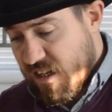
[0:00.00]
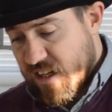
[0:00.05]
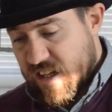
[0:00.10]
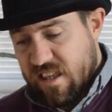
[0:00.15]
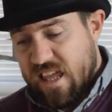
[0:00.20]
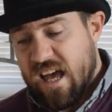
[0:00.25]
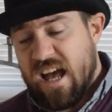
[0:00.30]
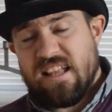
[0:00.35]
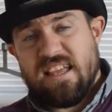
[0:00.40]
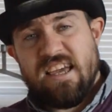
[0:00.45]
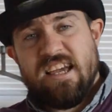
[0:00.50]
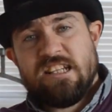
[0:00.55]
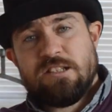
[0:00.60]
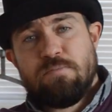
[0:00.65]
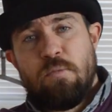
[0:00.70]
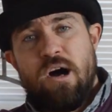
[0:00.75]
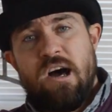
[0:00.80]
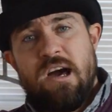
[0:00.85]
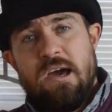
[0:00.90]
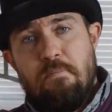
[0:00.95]
That is
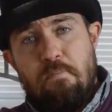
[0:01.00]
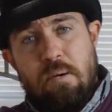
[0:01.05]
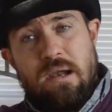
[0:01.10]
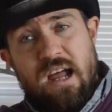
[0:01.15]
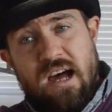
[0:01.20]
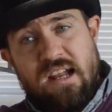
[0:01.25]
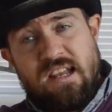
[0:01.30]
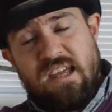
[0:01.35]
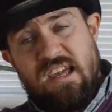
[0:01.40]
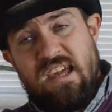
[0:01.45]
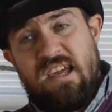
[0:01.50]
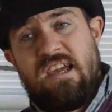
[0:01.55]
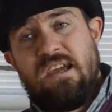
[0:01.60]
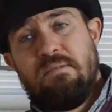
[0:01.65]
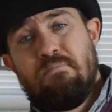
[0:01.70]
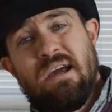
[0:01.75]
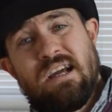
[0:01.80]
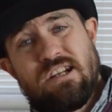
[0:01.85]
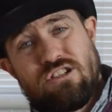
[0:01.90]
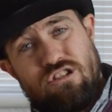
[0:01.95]
my bloody
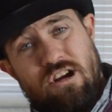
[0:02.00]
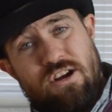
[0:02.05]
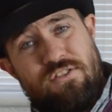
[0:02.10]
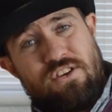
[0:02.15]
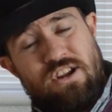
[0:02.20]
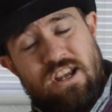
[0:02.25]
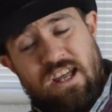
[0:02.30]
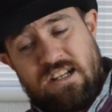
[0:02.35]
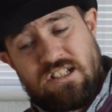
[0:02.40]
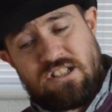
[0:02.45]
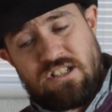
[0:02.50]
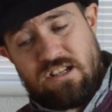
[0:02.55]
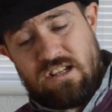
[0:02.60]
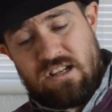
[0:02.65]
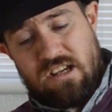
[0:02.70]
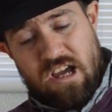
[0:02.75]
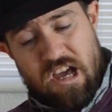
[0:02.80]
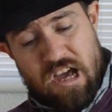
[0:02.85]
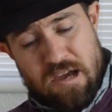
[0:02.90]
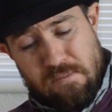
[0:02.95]
Mega Drive collection.
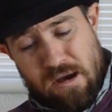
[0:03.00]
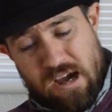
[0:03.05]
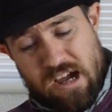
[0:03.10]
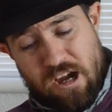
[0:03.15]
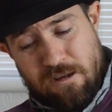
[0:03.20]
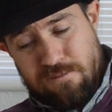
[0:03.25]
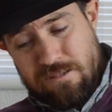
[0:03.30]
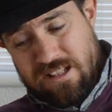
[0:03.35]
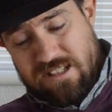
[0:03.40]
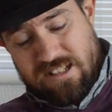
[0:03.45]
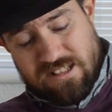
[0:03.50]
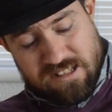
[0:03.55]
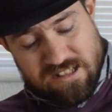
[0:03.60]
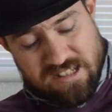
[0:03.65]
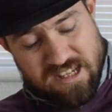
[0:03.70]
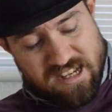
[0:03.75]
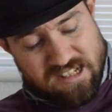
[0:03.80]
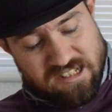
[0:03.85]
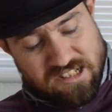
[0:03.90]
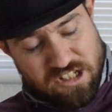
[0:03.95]
I hope that
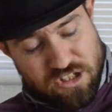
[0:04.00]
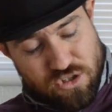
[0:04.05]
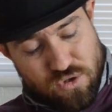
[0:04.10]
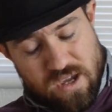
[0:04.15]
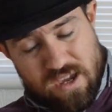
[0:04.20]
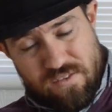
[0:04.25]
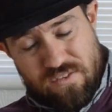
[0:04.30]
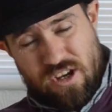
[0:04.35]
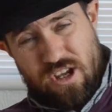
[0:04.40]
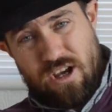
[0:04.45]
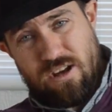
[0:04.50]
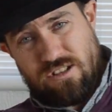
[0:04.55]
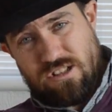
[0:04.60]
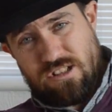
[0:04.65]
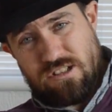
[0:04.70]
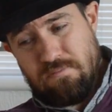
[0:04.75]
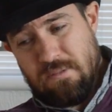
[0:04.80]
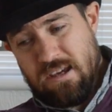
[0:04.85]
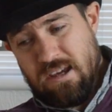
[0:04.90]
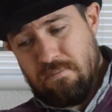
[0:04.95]
entertained you, even though it's
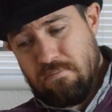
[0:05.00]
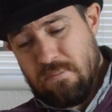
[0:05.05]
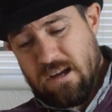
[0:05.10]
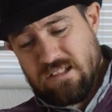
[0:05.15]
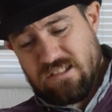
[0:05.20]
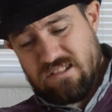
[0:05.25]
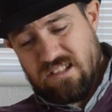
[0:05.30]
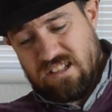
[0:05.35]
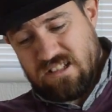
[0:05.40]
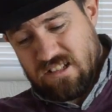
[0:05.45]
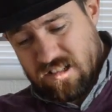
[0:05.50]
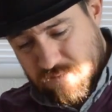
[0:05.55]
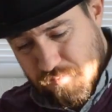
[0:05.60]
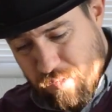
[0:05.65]
just me mostly just